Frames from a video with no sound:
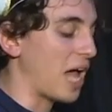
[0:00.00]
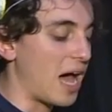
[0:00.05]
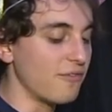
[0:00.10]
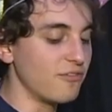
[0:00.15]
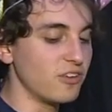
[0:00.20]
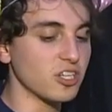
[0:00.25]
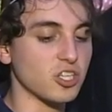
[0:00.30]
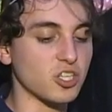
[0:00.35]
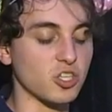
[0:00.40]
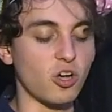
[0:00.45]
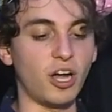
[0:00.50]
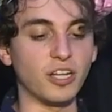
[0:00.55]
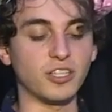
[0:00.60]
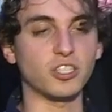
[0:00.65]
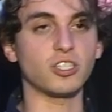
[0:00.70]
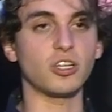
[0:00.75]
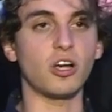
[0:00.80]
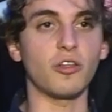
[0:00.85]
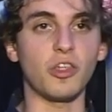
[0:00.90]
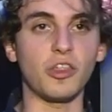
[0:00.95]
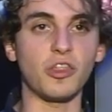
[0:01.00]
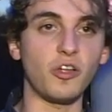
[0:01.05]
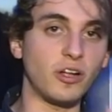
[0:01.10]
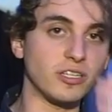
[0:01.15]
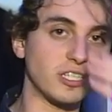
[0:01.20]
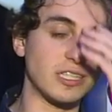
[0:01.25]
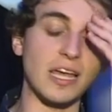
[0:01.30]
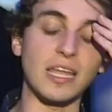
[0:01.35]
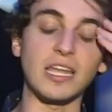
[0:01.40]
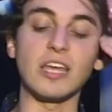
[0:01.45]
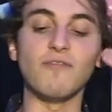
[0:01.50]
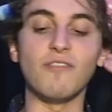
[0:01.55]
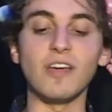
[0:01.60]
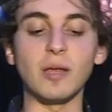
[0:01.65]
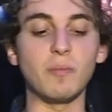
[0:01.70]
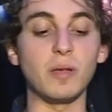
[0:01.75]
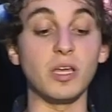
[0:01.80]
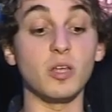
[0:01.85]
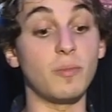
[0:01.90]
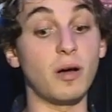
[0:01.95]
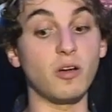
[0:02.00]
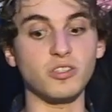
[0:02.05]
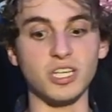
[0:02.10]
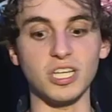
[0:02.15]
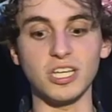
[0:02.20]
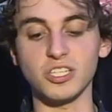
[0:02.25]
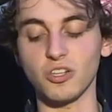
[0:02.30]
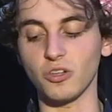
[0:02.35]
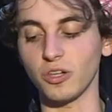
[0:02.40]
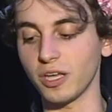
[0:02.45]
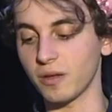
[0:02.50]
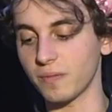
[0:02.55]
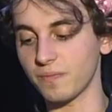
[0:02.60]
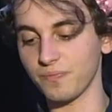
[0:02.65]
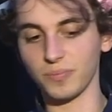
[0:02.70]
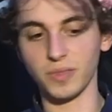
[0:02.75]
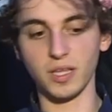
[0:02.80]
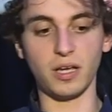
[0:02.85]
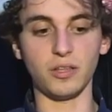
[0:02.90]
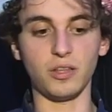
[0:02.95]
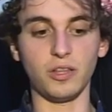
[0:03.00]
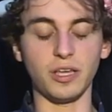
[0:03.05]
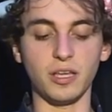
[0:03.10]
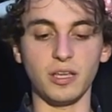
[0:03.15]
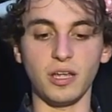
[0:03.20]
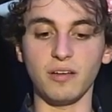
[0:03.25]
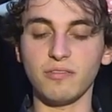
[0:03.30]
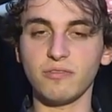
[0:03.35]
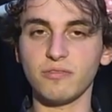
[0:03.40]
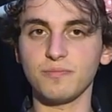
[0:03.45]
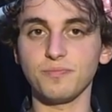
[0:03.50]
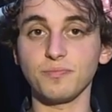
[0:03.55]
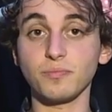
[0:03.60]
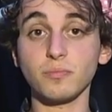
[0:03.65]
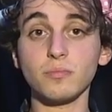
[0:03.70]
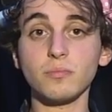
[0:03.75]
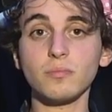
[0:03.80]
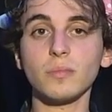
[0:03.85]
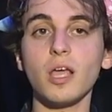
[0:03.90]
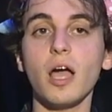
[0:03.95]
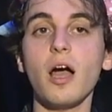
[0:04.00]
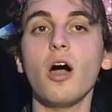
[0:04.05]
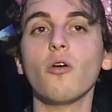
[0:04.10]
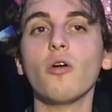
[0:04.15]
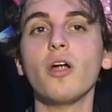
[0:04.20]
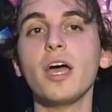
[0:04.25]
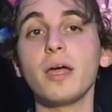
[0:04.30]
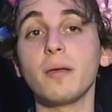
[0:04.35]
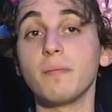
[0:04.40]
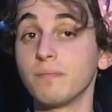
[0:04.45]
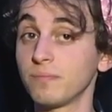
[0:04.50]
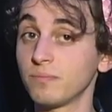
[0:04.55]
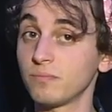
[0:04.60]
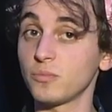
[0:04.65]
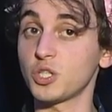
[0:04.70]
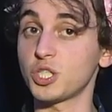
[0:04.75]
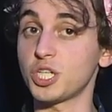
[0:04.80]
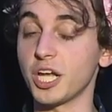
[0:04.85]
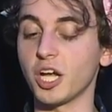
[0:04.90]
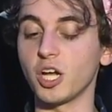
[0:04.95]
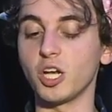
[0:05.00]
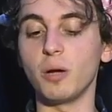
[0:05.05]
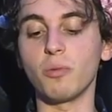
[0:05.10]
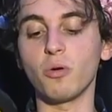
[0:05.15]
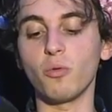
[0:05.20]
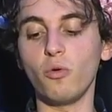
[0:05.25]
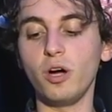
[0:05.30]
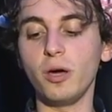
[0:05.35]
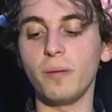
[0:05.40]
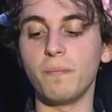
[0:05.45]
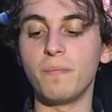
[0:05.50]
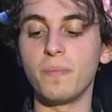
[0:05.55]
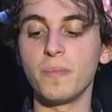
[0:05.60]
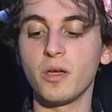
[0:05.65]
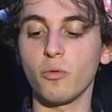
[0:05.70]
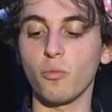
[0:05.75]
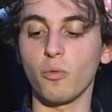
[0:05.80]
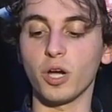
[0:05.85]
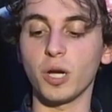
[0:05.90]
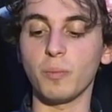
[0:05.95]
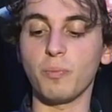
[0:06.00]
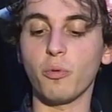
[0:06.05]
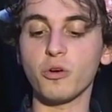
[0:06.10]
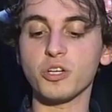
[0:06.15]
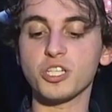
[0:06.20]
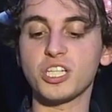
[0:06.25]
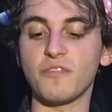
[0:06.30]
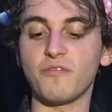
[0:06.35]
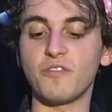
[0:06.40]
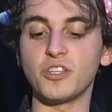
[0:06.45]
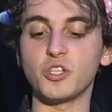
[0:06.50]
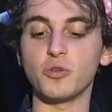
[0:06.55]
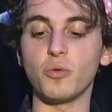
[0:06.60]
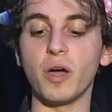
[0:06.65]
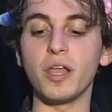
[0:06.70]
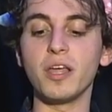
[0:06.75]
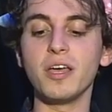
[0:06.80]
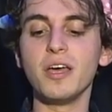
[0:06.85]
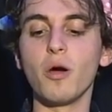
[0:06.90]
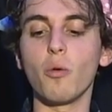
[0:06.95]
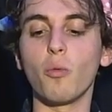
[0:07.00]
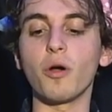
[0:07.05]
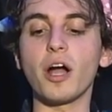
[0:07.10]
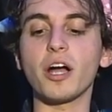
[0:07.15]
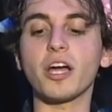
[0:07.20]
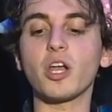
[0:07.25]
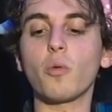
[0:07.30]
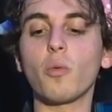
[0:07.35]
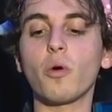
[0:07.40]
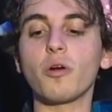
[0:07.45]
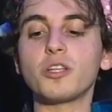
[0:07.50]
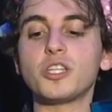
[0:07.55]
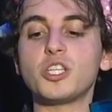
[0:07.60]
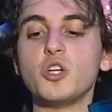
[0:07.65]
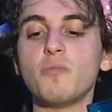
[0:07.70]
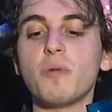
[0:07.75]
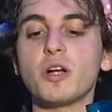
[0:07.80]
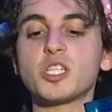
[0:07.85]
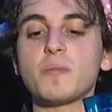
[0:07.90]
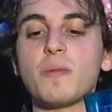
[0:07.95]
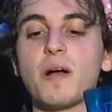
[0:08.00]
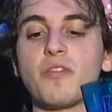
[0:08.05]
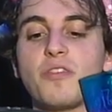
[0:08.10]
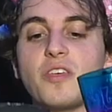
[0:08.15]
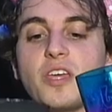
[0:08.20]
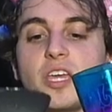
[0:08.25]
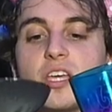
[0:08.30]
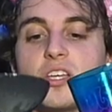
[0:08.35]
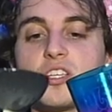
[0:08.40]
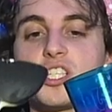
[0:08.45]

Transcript: obvious thoughts are the thoughts that evade me the most easily. Oddly enough. All right. Shaker number one. We're going to pour stuff into it. We're not going to worry too much about the